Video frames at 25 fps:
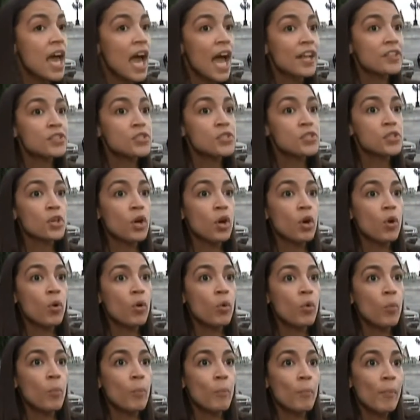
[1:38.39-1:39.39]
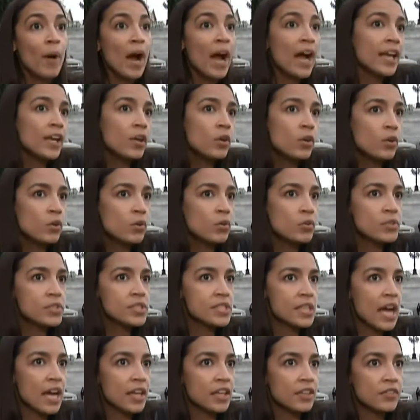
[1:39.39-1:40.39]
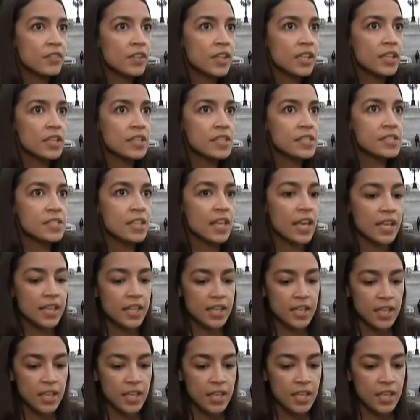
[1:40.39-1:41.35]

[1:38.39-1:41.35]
And so my whole side of it is, like,